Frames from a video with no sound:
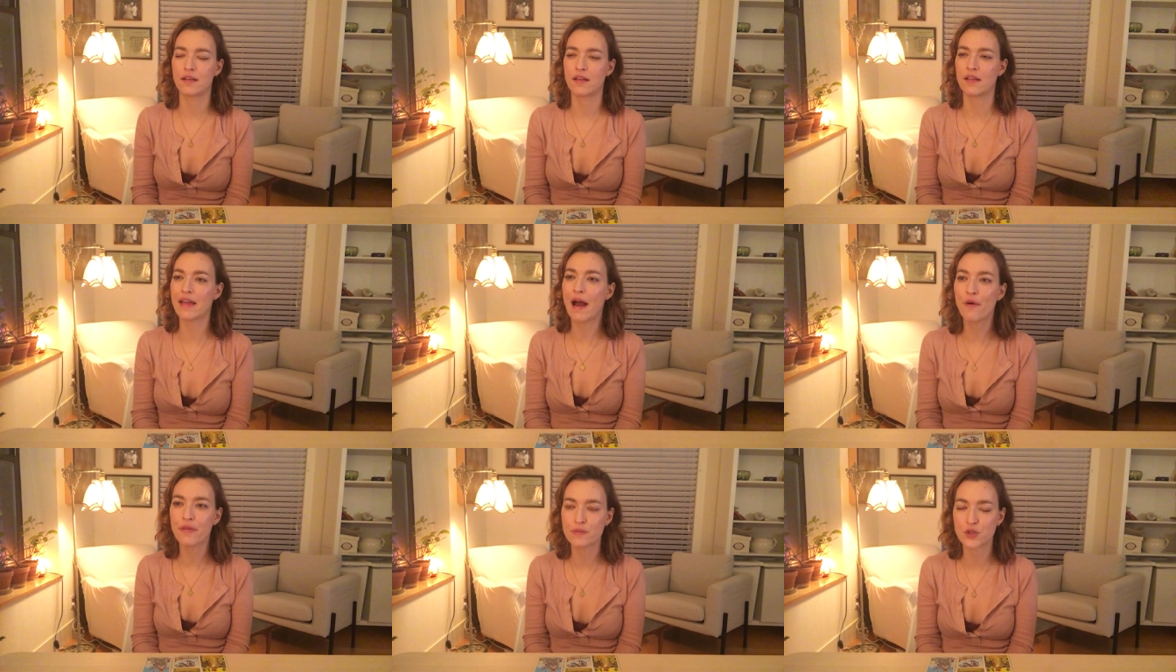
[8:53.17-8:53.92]

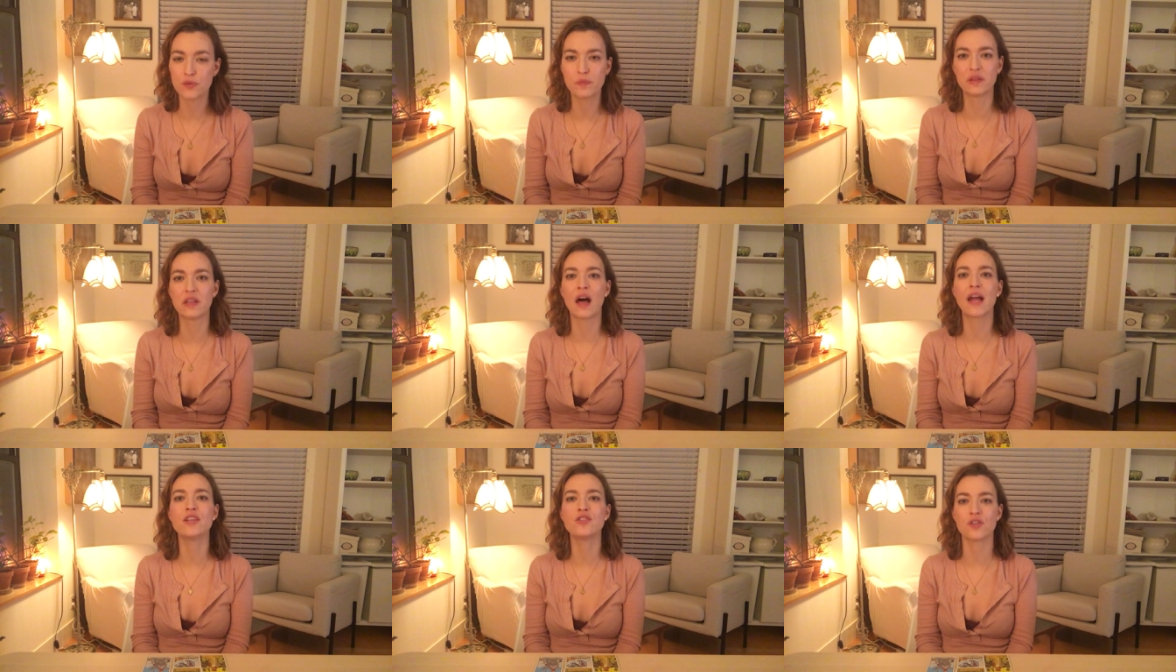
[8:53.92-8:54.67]
allow them to
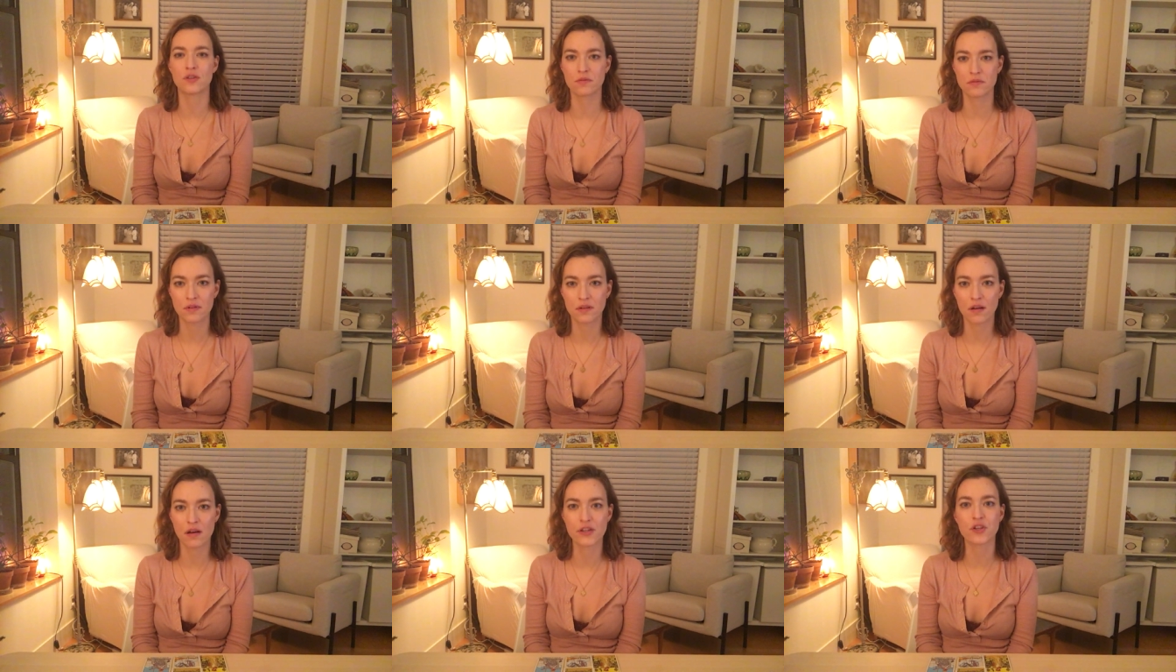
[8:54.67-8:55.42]
blind you
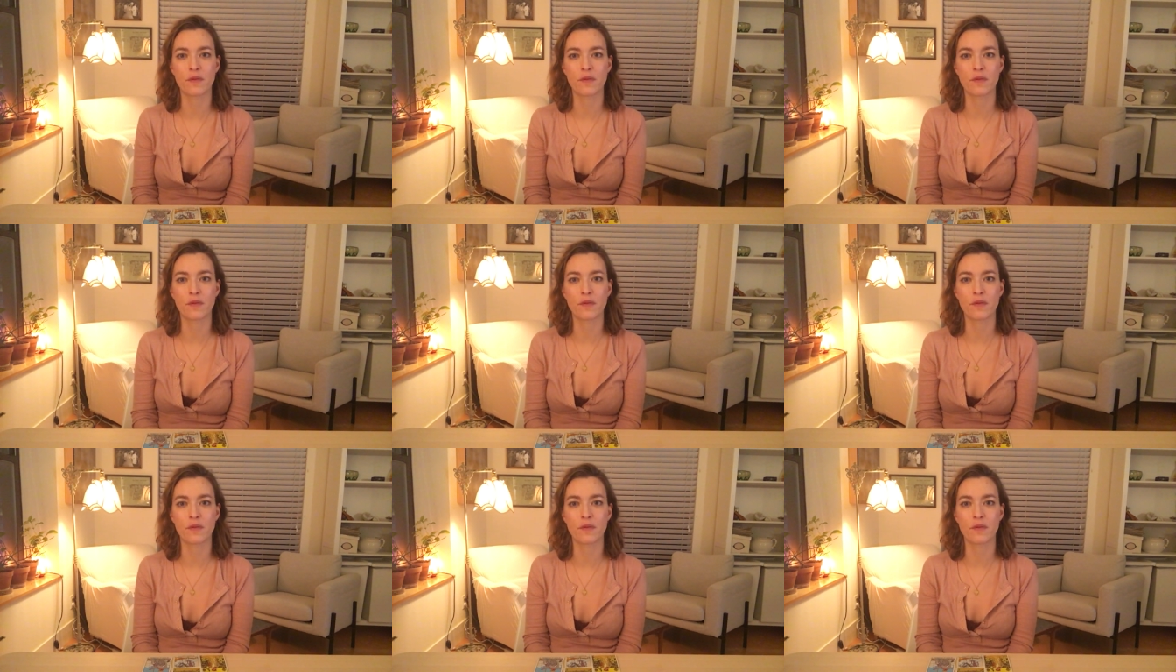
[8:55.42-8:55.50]
on